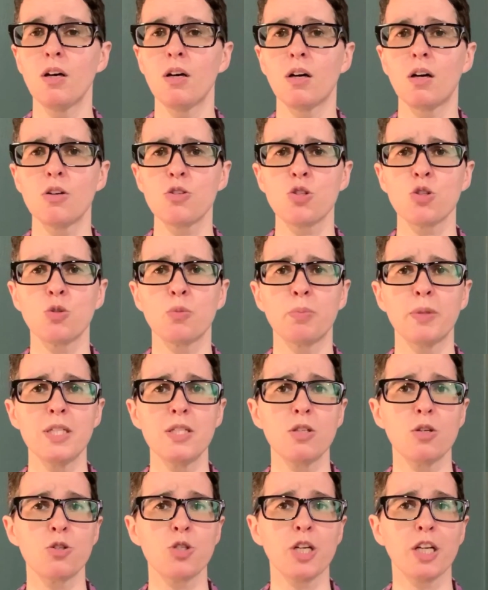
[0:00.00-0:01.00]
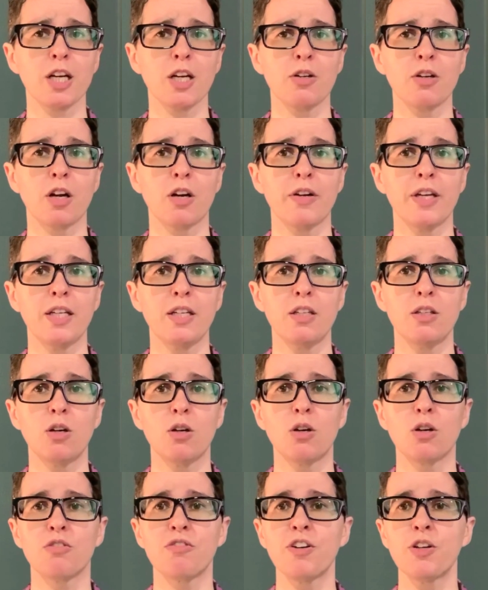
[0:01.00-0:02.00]
Also, please go check out our
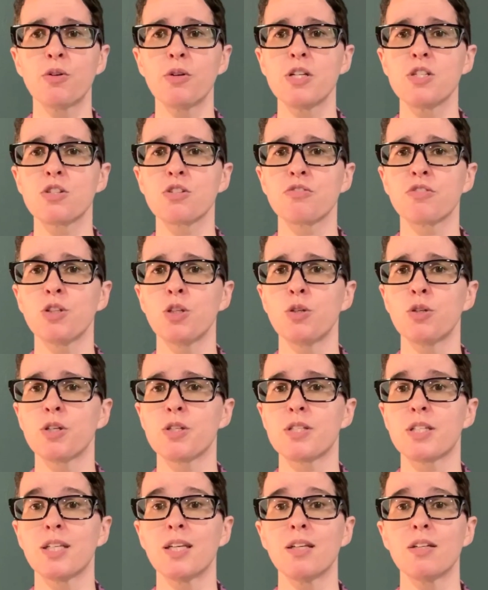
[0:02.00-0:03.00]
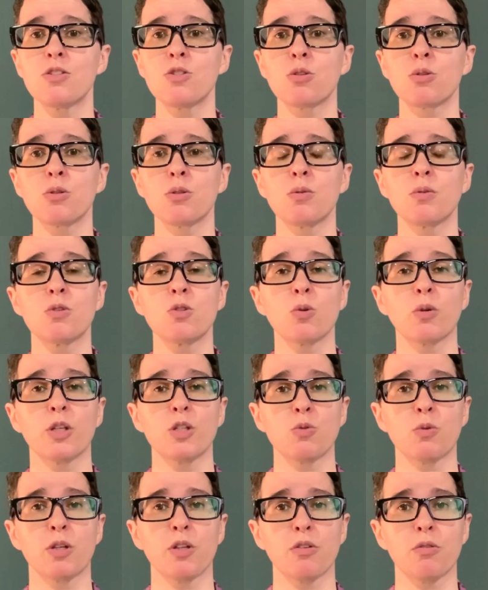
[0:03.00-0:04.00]
Indiegogo fundraiser for Locus to get us through
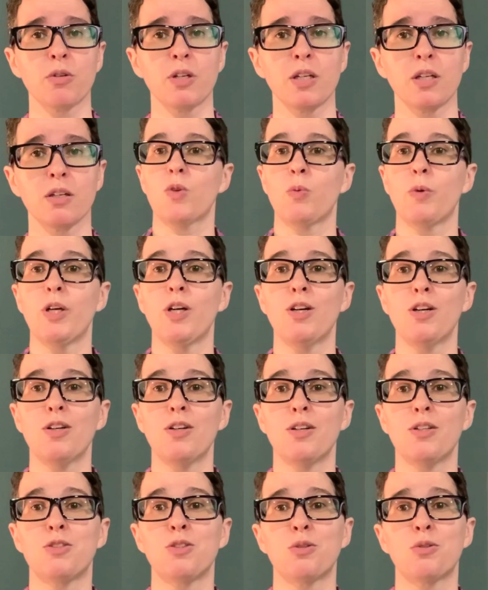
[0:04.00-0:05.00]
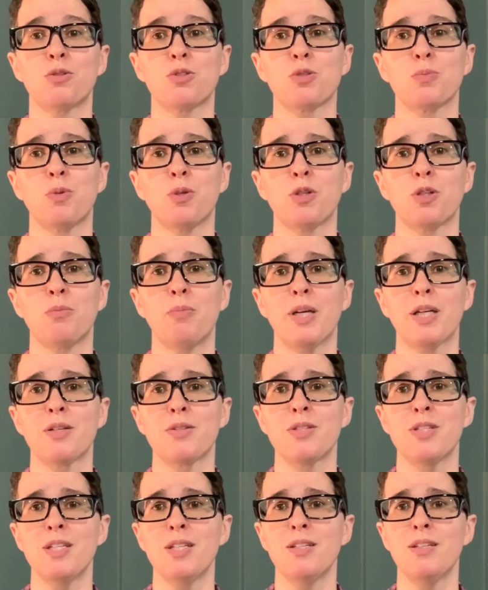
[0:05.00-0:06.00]
2023. We are a donor-supported
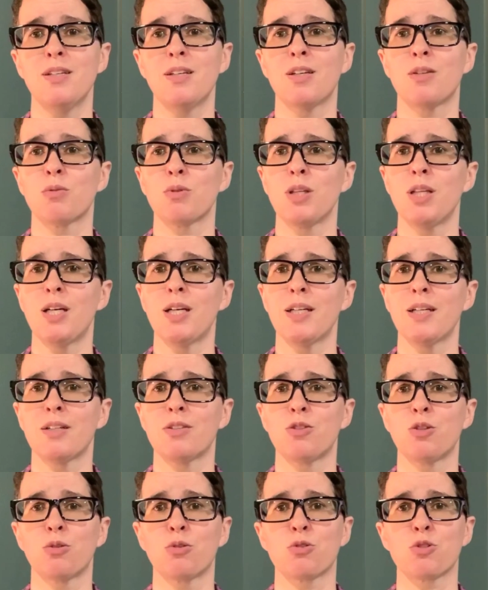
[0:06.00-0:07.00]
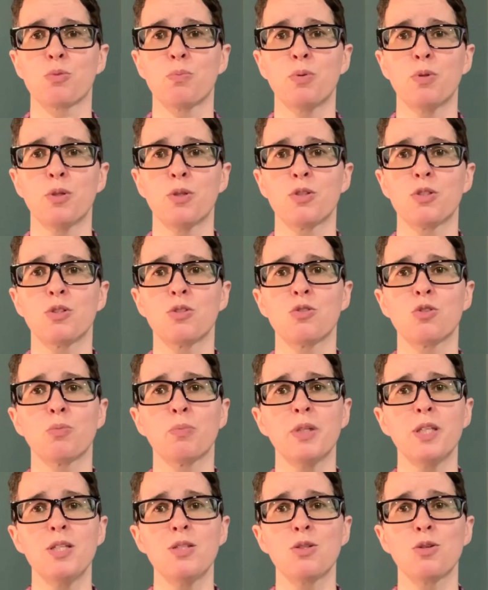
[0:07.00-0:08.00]
magazine and rely on donor support, so
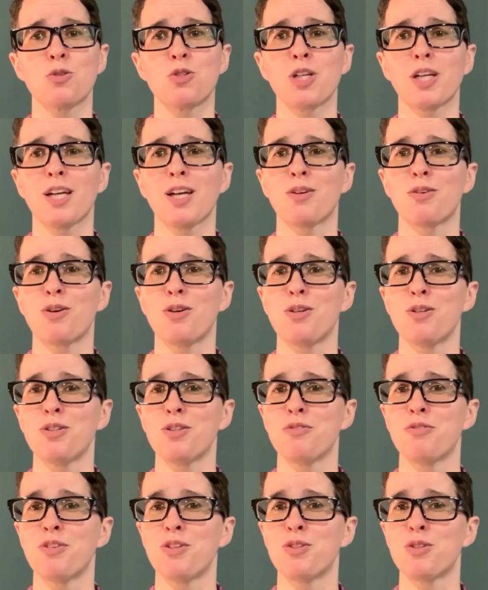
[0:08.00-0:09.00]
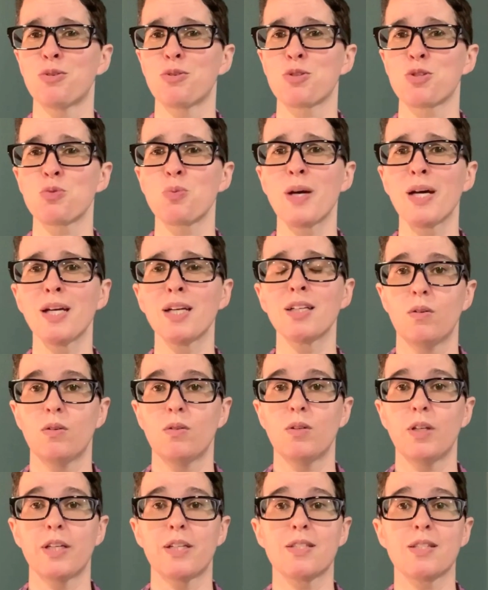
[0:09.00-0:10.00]
please go check out all of the donor swag,
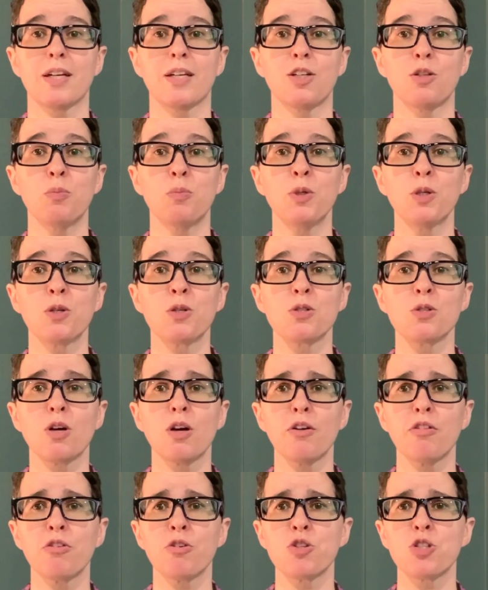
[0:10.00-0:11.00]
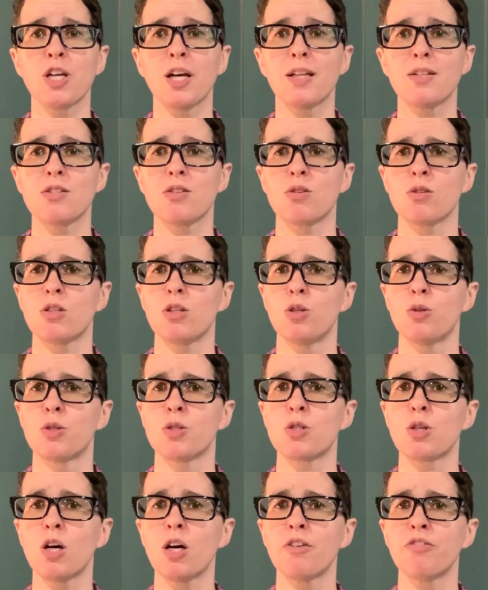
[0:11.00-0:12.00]
like signed books, author chats, there's a Locus
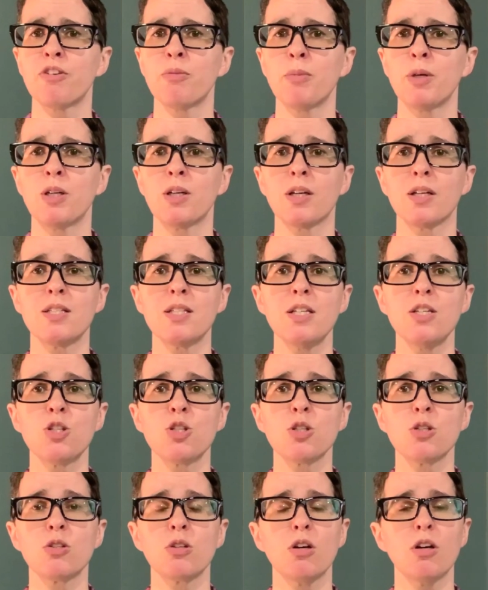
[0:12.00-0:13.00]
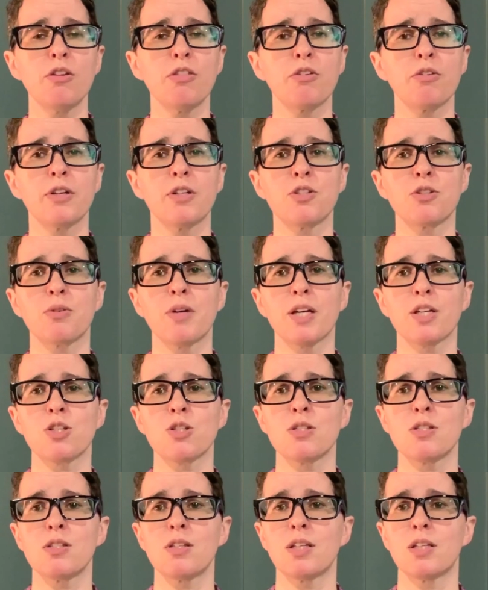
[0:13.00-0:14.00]
coffee mug, a t-shirt, author
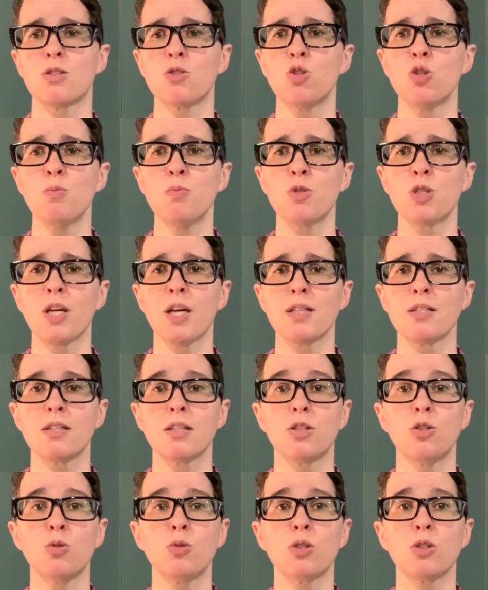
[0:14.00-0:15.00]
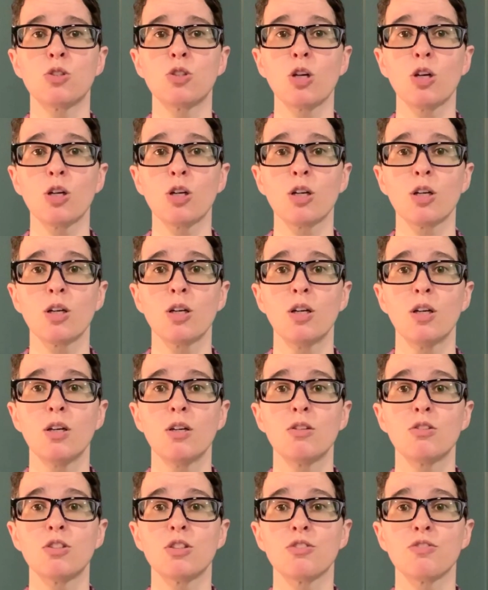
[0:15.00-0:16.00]
interactions, like Zoom chats, like you could talk
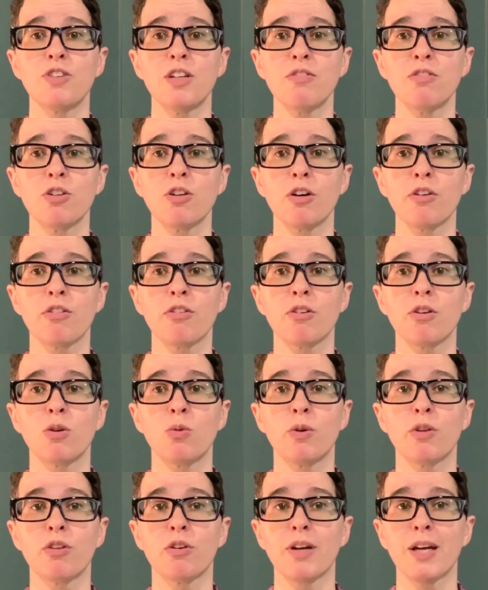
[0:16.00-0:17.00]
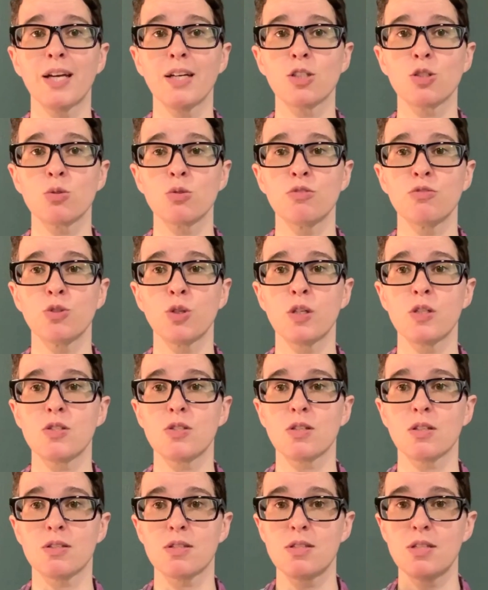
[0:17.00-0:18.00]
to your favorite author with your actual voice
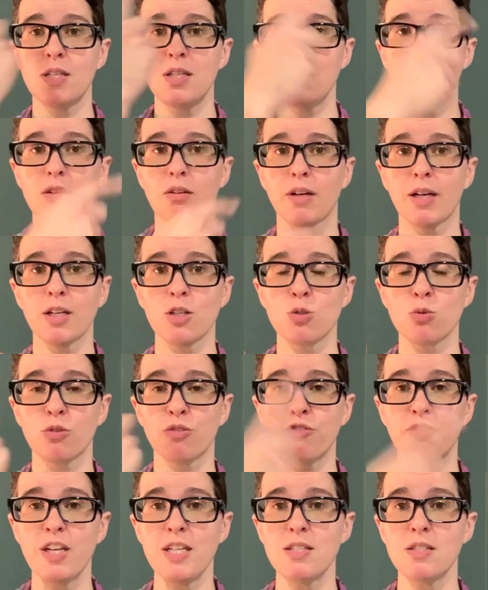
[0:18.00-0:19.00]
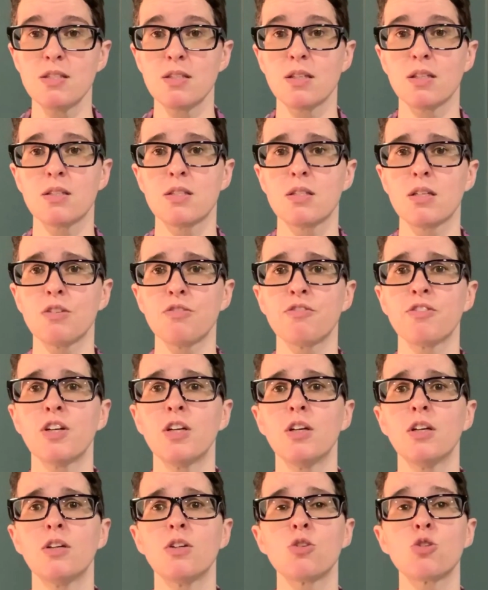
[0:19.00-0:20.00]
and see their actual face and stuff,
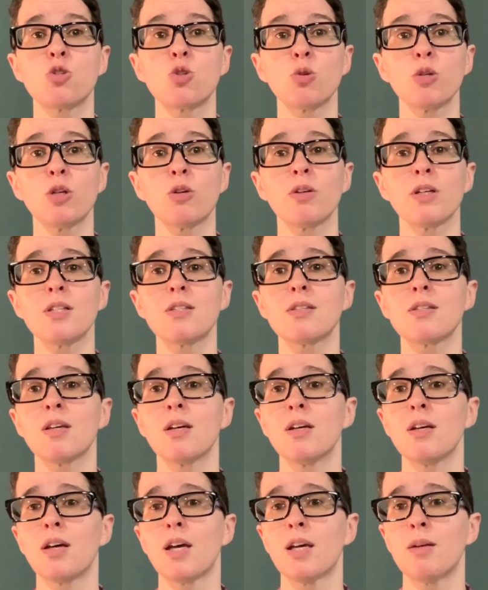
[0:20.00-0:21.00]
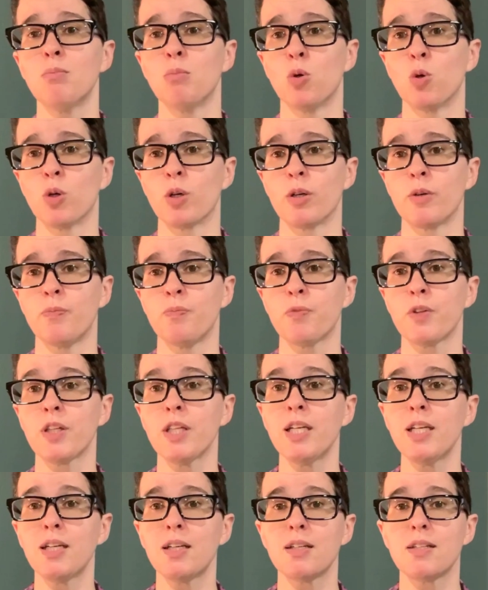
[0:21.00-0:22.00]
story crits, and more. The
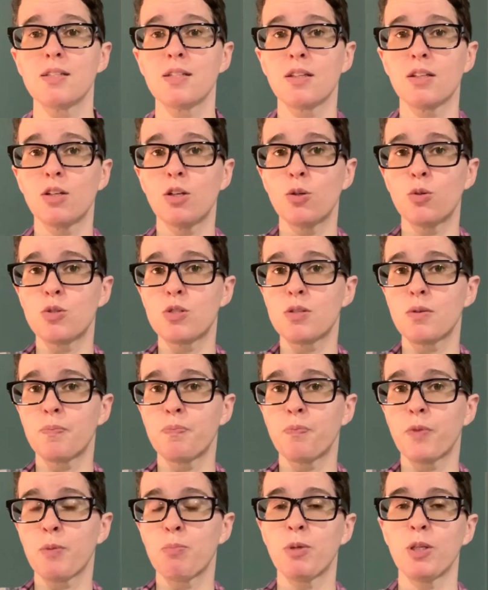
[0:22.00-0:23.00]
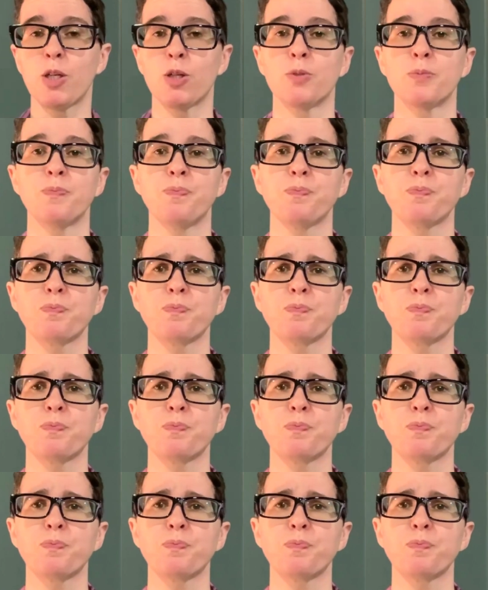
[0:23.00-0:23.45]
link is in the notes below.